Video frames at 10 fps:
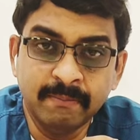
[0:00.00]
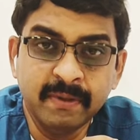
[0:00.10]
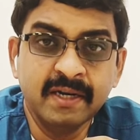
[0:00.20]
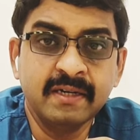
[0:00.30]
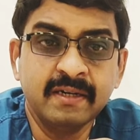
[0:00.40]

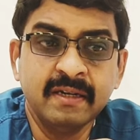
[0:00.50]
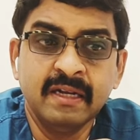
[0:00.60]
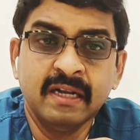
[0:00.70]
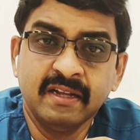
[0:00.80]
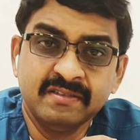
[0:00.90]
But
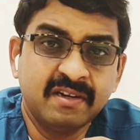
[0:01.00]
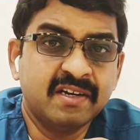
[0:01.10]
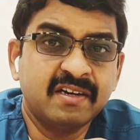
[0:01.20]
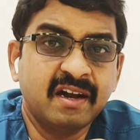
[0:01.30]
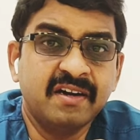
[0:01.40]
in
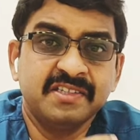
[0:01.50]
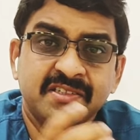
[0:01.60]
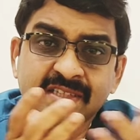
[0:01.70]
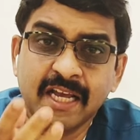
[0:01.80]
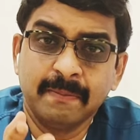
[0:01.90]
certain
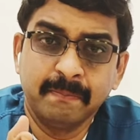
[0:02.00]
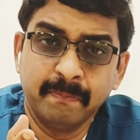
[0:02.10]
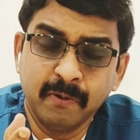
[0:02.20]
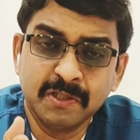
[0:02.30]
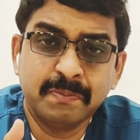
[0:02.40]
conditions
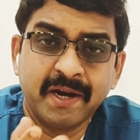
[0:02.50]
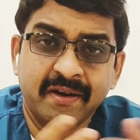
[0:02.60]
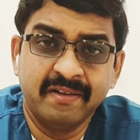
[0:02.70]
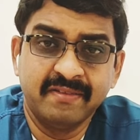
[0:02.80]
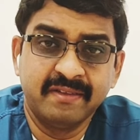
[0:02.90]
like
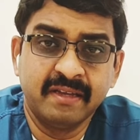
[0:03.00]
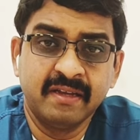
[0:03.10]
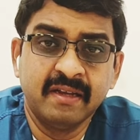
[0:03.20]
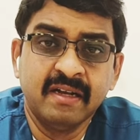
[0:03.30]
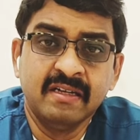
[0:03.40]
post-pregnancy,